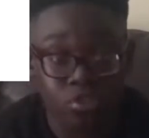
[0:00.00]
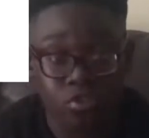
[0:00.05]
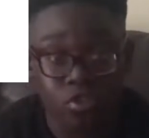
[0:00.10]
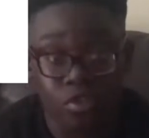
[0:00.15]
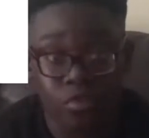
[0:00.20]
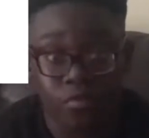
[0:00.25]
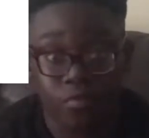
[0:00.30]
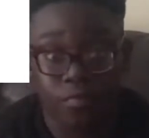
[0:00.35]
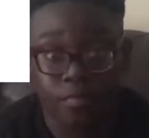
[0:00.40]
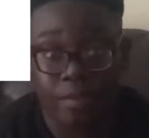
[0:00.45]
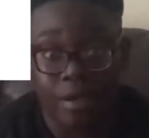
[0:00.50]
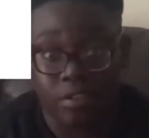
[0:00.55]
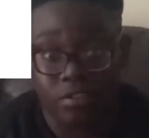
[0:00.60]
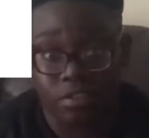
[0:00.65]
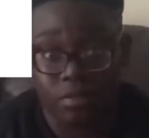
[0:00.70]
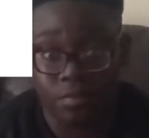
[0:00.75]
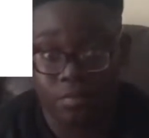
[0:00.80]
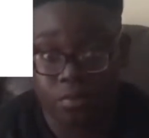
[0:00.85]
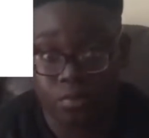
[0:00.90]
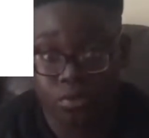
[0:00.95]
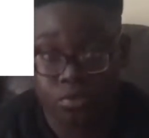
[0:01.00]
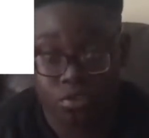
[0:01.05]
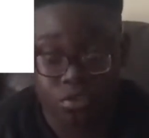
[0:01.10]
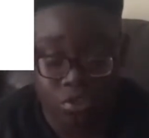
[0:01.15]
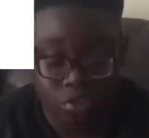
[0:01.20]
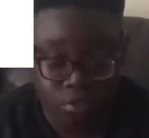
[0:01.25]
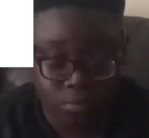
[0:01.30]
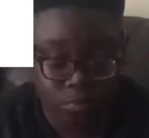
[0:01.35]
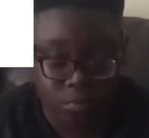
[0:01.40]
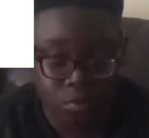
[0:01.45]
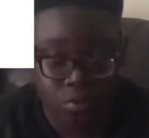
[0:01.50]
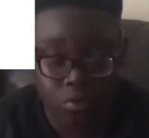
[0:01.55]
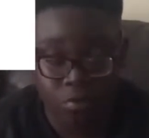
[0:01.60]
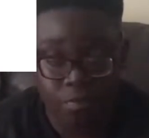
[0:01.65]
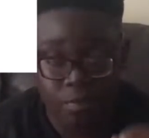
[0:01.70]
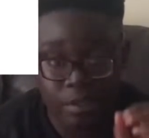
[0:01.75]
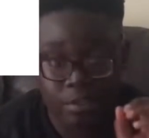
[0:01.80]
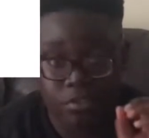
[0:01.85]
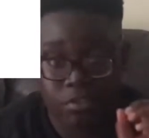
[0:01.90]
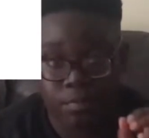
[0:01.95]
of bouncy balls, so small
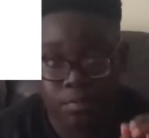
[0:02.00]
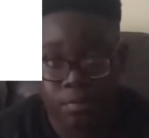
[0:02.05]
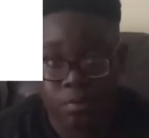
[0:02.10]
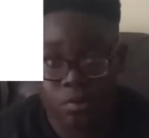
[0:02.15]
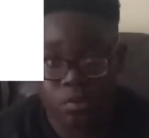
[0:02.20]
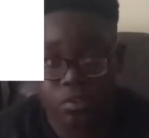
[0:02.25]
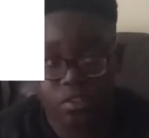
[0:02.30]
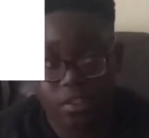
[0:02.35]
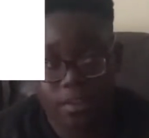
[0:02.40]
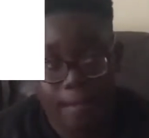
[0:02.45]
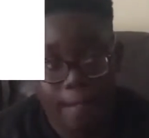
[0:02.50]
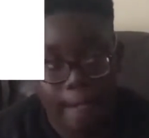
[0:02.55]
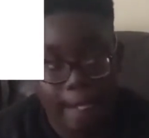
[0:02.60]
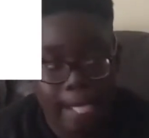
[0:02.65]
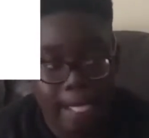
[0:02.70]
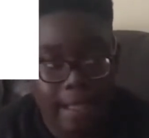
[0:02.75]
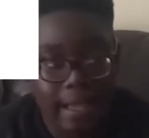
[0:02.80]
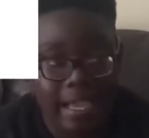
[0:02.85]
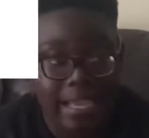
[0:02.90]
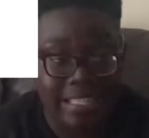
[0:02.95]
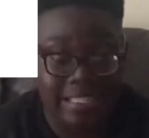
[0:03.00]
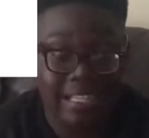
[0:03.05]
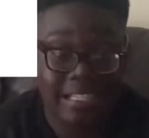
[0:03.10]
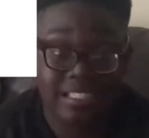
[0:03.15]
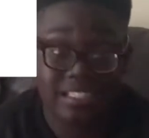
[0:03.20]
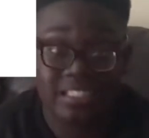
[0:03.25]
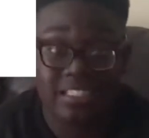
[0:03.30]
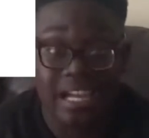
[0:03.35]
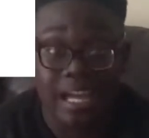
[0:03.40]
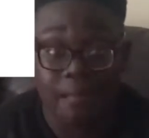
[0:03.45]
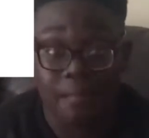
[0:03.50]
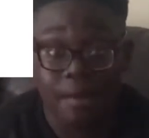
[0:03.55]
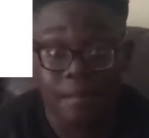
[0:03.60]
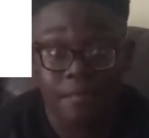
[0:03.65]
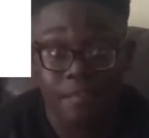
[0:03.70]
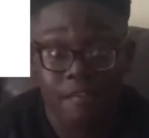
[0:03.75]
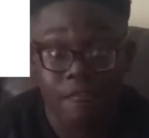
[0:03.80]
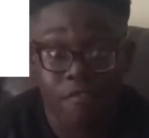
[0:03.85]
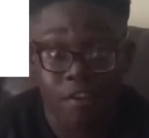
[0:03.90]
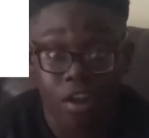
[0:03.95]
bouncy balls. And at the time my
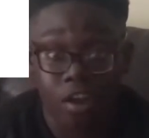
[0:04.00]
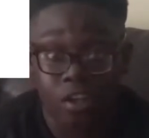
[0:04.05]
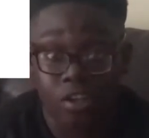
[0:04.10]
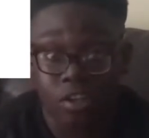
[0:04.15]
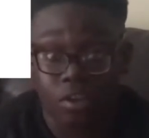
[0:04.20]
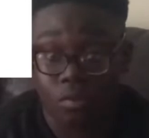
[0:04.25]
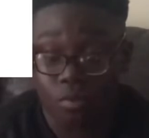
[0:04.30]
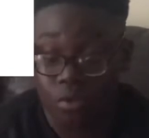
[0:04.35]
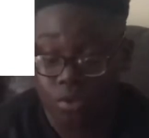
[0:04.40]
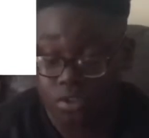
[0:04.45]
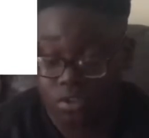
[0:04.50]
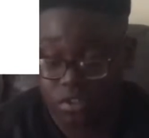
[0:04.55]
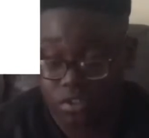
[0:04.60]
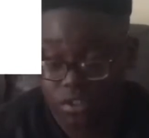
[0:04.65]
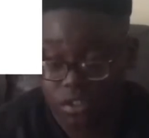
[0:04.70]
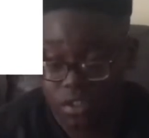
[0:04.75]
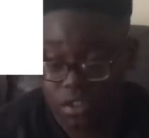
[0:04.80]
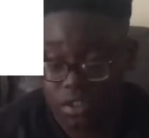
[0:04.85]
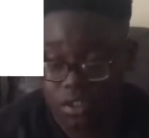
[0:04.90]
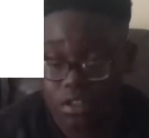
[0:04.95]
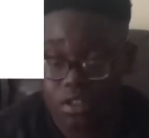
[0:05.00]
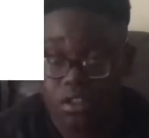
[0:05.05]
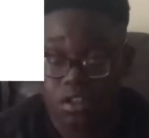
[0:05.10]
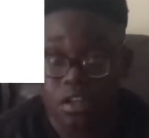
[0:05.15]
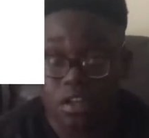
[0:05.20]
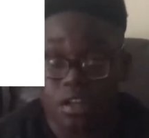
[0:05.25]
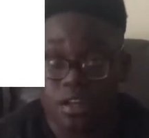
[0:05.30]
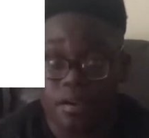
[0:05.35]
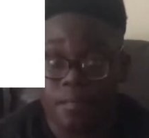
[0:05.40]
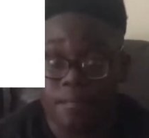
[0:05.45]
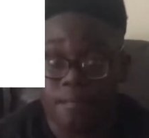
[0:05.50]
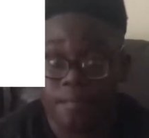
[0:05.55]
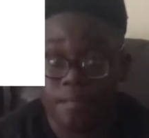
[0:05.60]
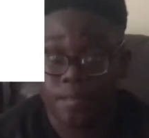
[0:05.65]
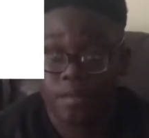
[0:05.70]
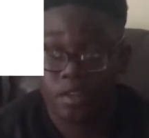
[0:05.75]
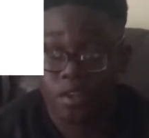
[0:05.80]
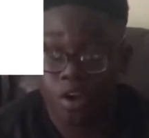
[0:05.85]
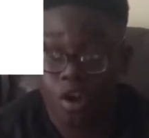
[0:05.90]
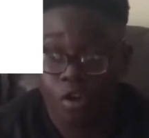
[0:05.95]
favourite colour was
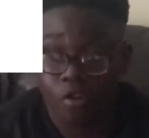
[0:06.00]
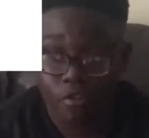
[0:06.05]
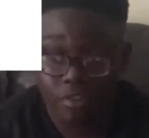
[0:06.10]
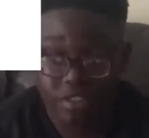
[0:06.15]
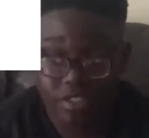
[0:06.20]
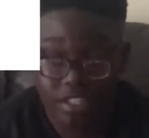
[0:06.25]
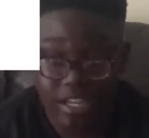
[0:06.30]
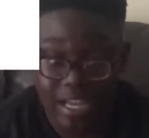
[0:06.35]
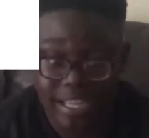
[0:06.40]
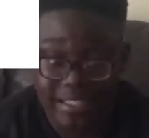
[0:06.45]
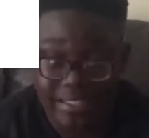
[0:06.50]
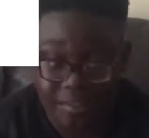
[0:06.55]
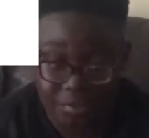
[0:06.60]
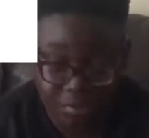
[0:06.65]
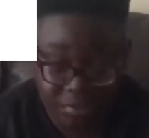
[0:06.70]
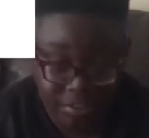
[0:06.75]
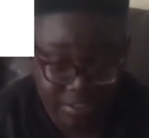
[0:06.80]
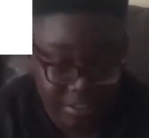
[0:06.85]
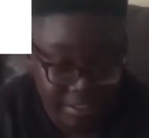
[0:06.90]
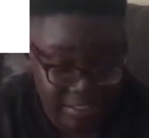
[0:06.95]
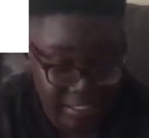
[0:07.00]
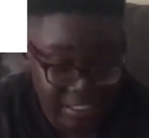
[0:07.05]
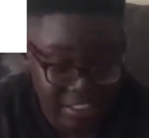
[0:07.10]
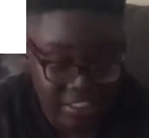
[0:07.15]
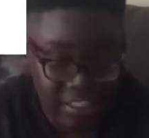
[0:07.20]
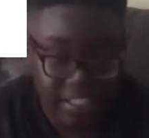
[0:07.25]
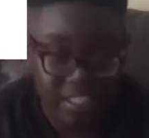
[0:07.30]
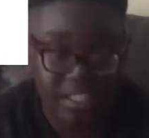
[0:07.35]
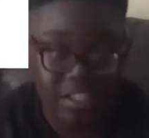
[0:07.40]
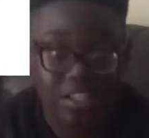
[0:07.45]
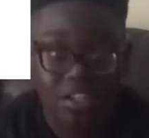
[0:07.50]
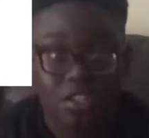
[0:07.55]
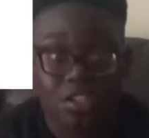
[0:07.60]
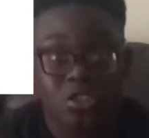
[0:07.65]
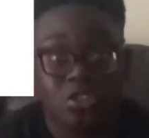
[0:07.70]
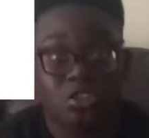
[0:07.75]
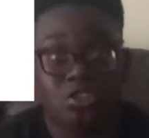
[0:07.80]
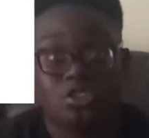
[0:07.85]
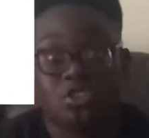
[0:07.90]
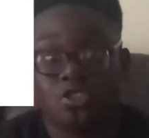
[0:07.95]
orange, and there was legit
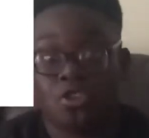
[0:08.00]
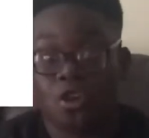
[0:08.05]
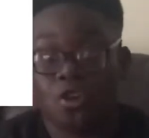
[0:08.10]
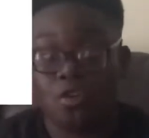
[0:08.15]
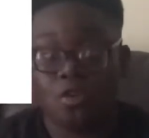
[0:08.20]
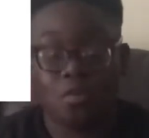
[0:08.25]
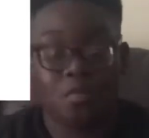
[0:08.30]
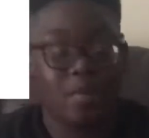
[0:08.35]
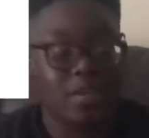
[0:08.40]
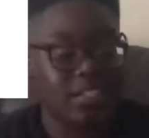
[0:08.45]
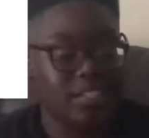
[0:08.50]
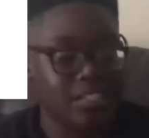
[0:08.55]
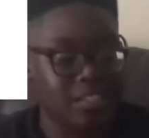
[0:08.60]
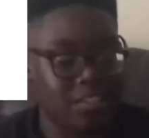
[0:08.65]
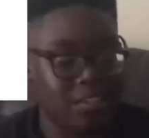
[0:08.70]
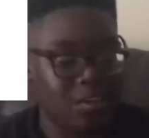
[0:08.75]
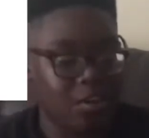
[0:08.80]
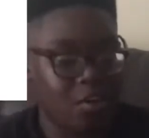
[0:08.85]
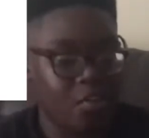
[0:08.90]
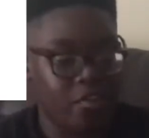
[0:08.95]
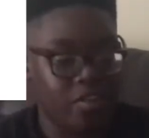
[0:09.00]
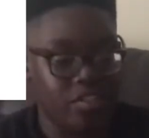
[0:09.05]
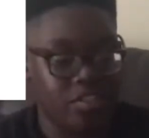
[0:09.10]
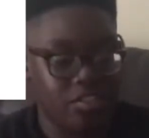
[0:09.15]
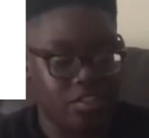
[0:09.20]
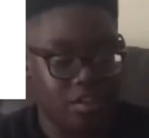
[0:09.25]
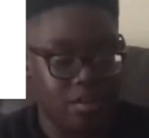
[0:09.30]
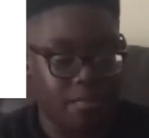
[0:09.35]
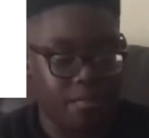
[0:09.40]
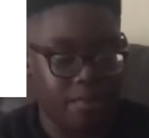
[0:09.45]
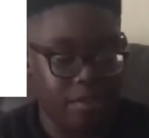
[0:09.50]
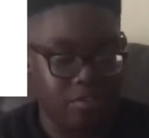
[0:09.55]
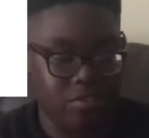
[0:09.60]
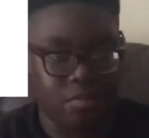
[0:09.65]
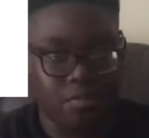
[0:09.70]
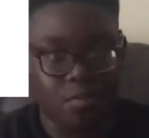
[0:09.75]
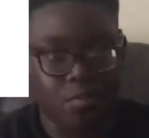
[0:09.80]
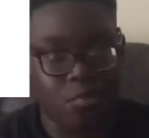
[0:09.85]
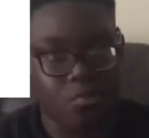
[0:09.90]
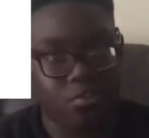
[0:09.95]
so many orange bouncy
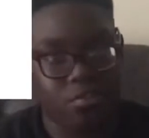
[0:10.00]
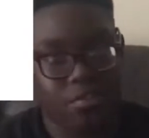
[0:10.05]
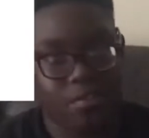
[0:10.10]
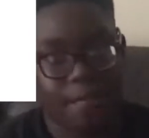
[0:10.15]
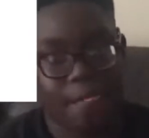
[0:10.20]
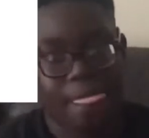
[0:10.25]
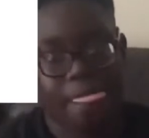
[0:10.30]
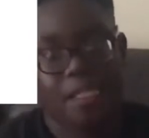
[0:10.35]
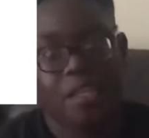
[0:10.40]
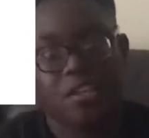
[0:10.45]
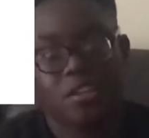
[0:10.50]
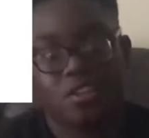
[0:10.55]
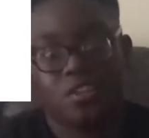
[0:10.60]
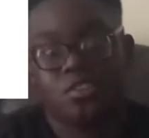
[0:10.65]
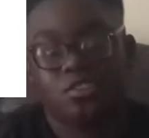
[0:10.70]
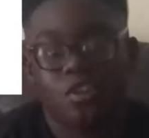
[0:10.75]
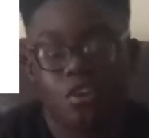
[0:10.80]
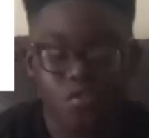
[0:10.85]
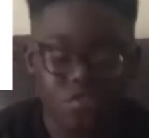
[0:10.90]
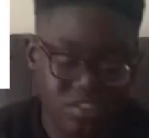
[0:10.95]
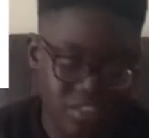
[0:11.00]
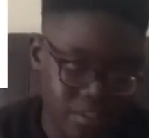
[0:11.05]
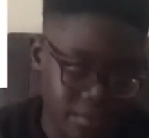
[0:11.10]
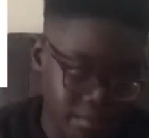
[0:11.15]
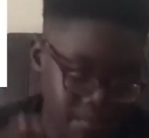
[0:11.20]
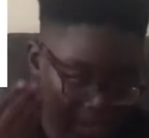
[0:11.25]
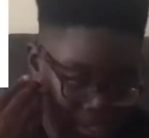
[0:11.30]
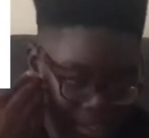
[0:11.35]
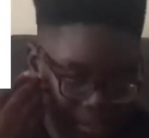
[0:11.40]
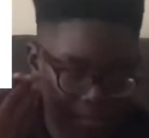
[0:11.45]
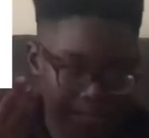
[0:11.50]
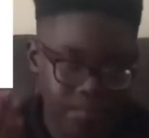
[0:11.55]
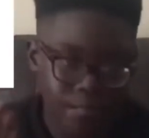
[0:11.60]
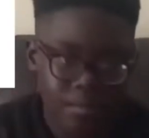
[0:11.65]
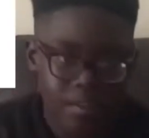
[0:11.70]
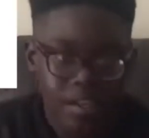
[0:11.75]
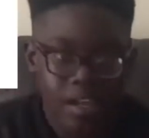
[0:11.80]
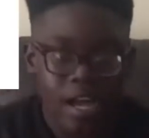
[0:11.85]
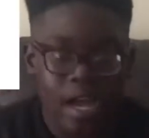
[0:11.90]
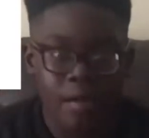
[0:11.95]
balls. So obviously
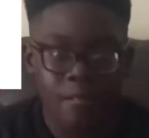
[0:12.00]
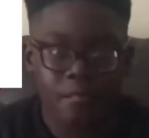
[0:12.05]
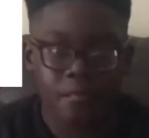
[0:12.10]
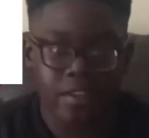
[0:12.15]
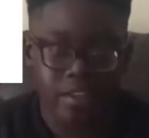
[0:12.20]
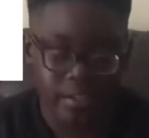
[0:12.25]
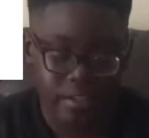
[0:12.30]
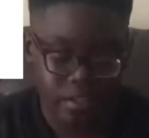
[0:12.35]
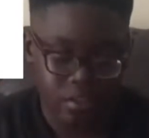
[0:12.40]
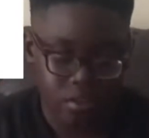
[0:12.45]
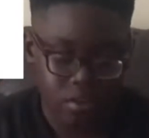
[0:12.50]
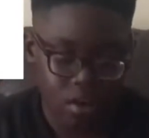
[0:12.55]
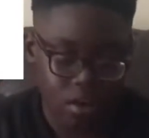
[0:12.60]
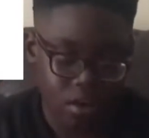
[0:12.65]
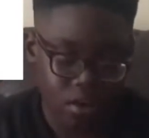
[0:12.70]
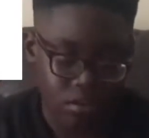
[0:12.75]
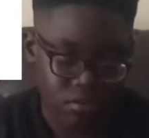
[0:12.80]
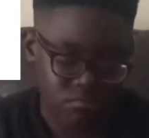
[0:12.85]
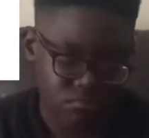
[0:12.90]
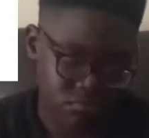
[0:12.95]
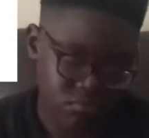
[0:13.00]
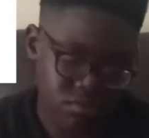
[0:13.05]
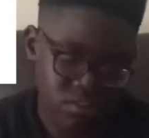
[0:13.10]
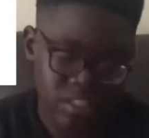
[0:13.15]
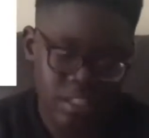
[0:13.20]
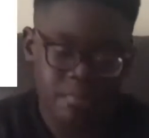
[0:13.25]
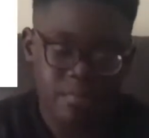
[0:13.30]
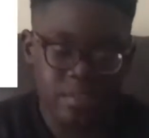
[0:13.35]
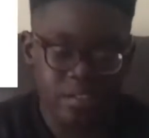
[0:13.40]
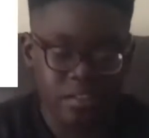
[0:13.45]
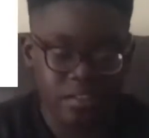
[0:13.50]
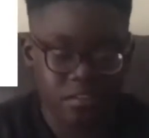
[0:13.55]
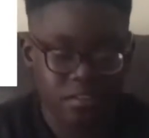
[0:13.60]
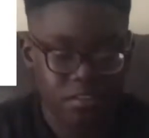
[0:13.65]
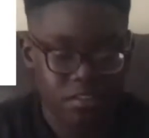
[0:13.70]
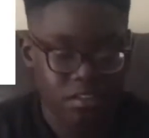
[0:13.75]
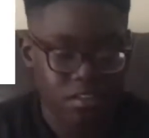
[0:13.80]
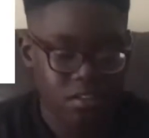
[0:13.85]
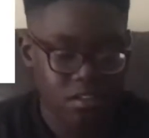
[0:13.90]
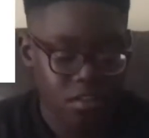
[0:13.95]
I'm thinking, let me,
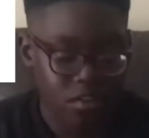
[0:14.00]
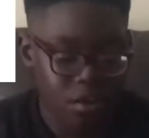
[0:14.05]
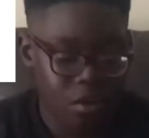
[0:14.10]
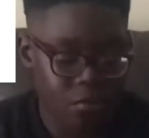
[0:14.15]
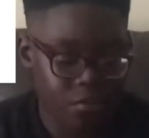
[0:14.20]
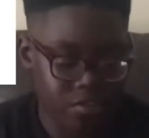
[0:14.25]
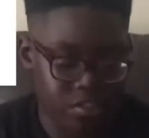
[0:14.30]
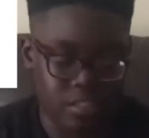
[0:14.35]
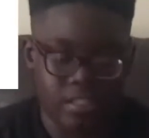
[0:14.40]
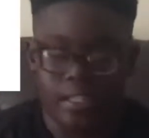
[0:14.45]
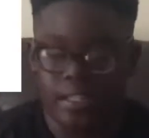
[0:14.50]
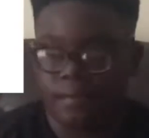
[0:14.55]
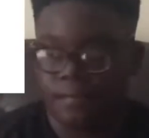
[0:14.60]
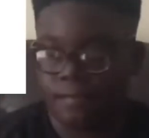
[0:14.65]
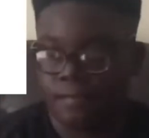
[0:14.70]
obviously